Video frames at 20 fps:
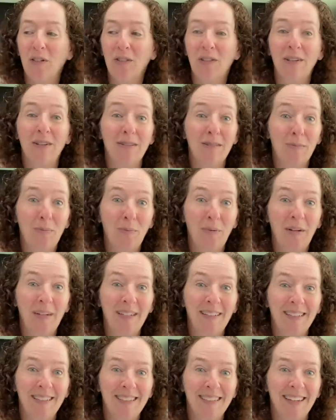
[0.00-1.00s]
so I was
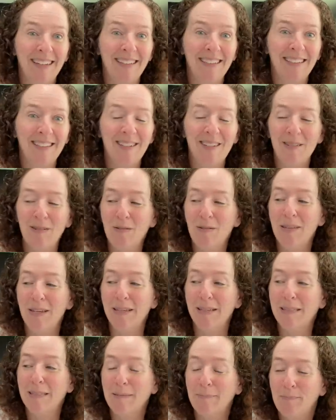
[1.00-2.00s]
pretty excited to do
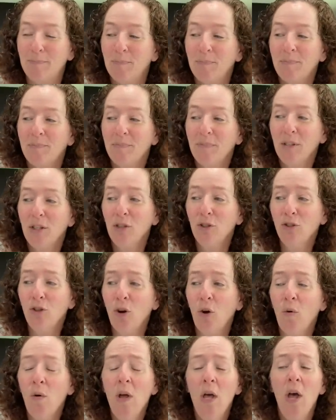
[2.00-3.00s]
this.
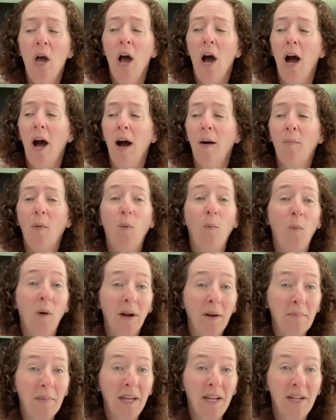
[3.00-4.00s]
So
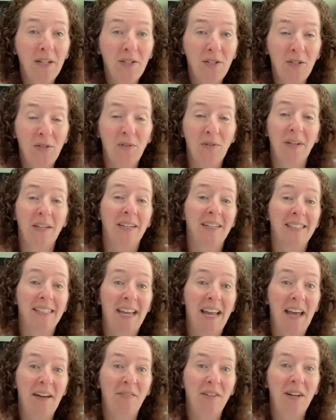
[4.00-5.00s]
what I'm going to do, because I
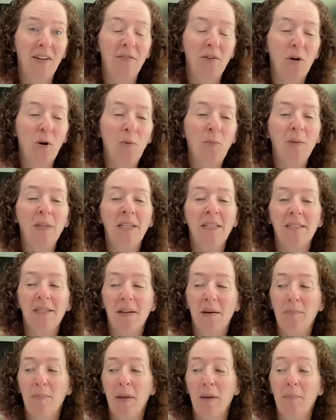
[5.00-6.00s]
haven't even opened these
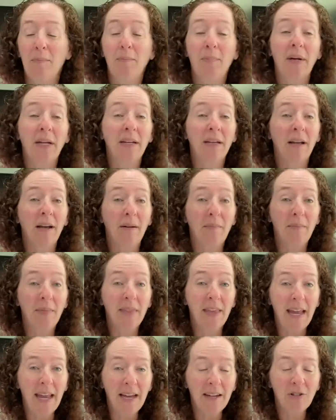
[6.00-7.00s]
up yet, but
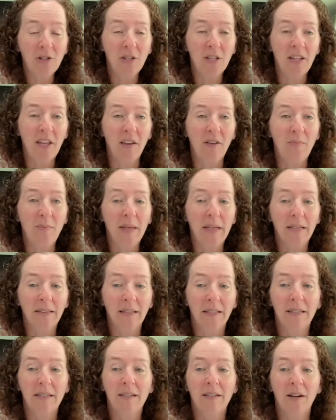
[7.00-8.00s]
they actually gave me a
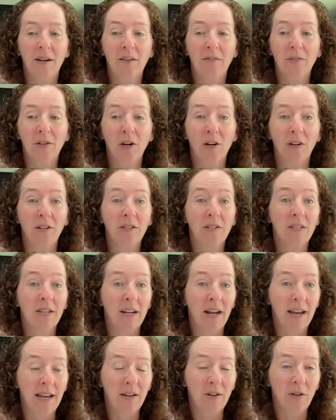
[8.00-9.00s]
list of yarns that
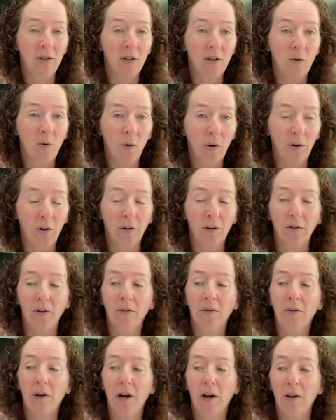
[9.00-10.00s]
I could order
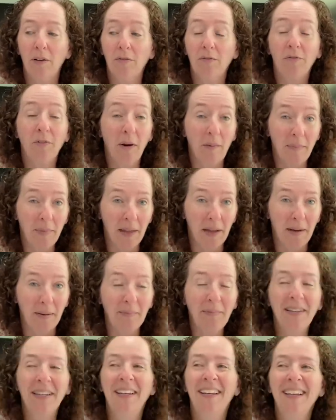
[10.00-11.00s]
from
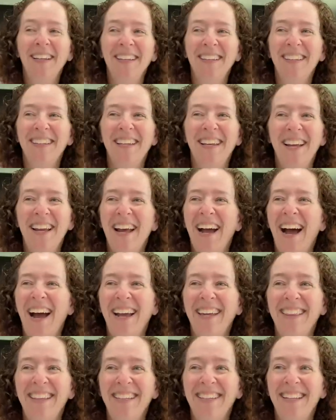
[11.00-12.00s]
them.
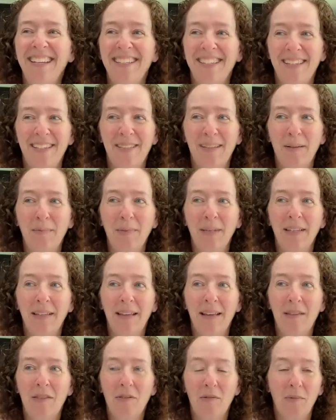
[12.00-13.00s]
I think they said something
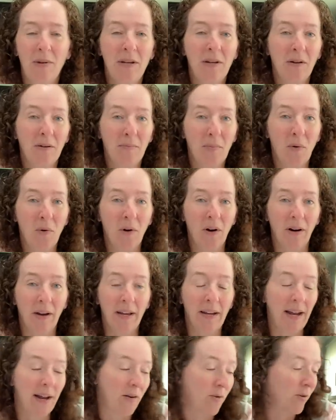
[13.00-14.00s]
like three or more,
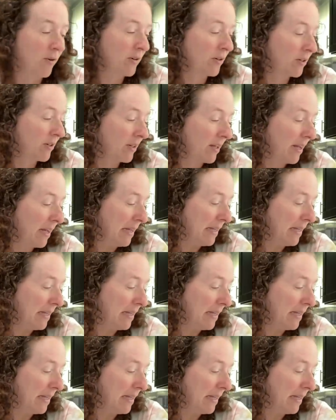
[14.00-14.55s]
and I ordered